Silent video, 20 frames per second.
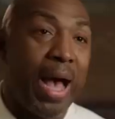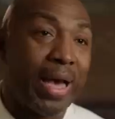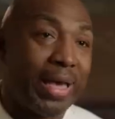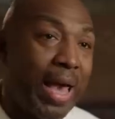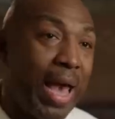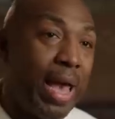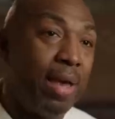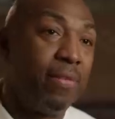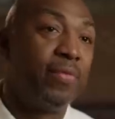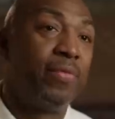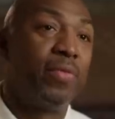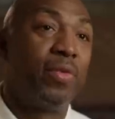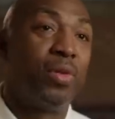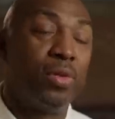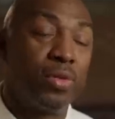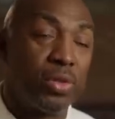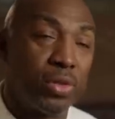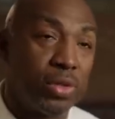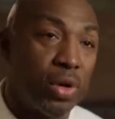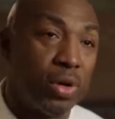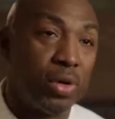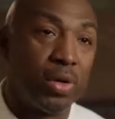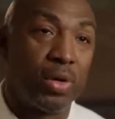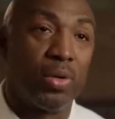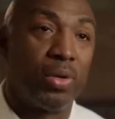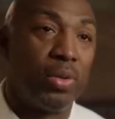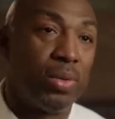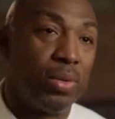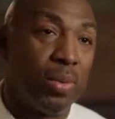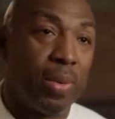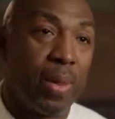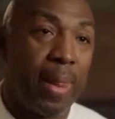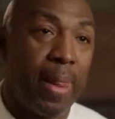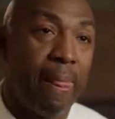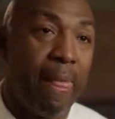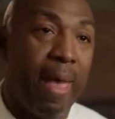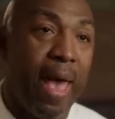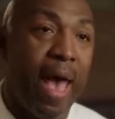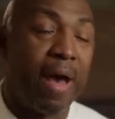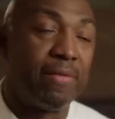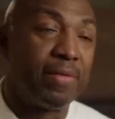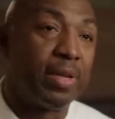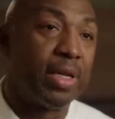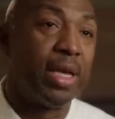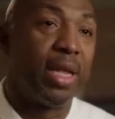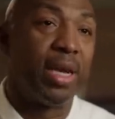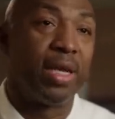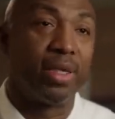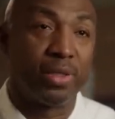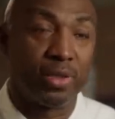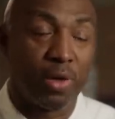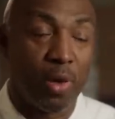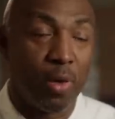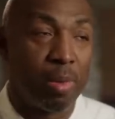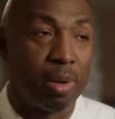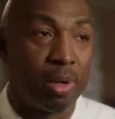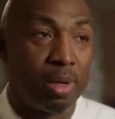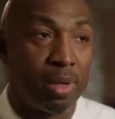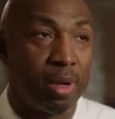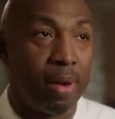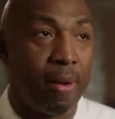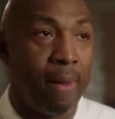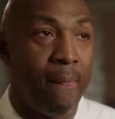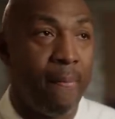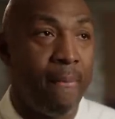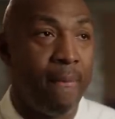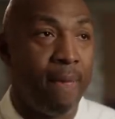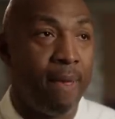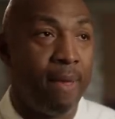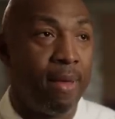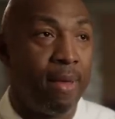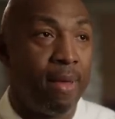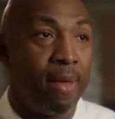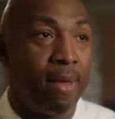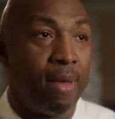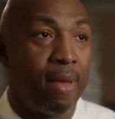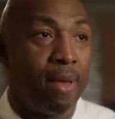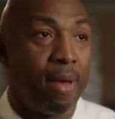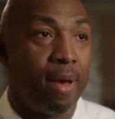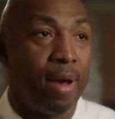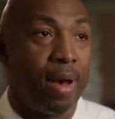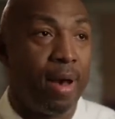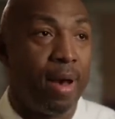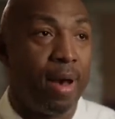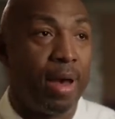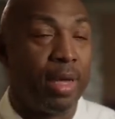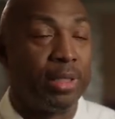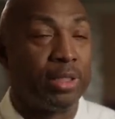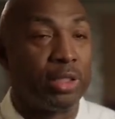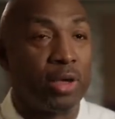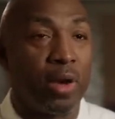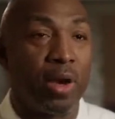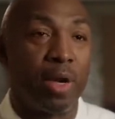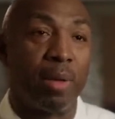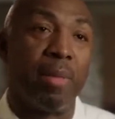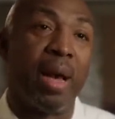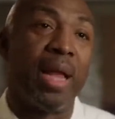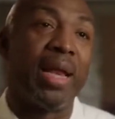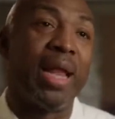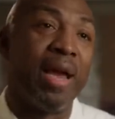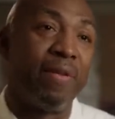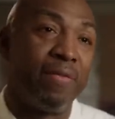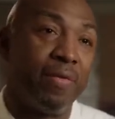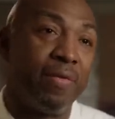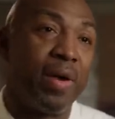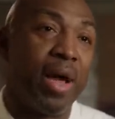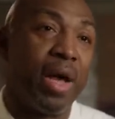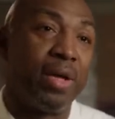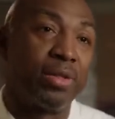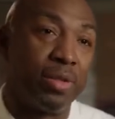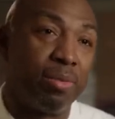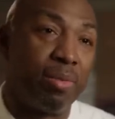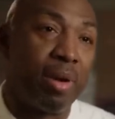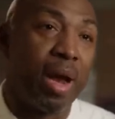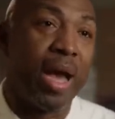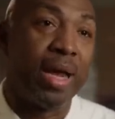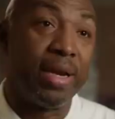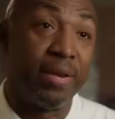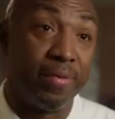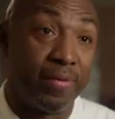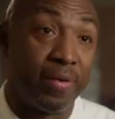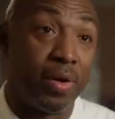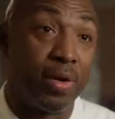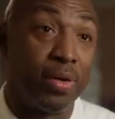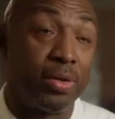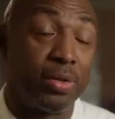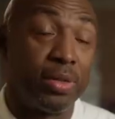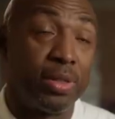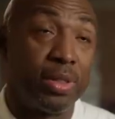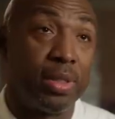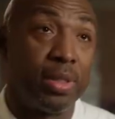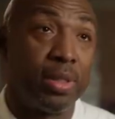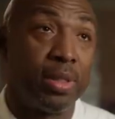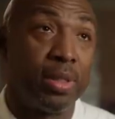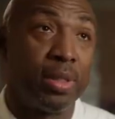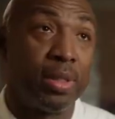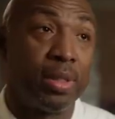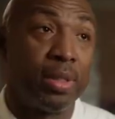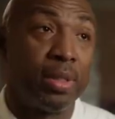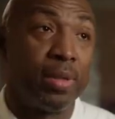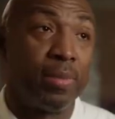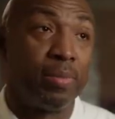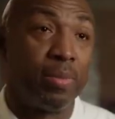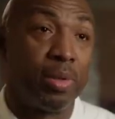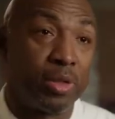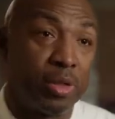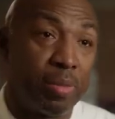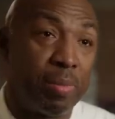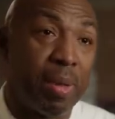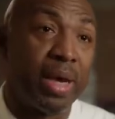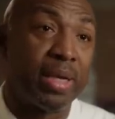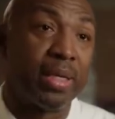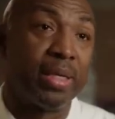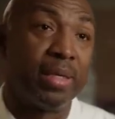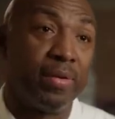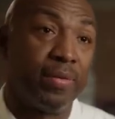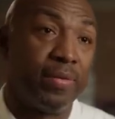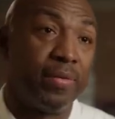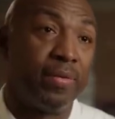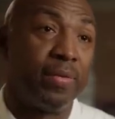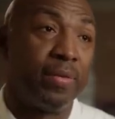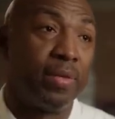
I came full circle after getting sober uh, and turning my life around, sobriety first, perspective,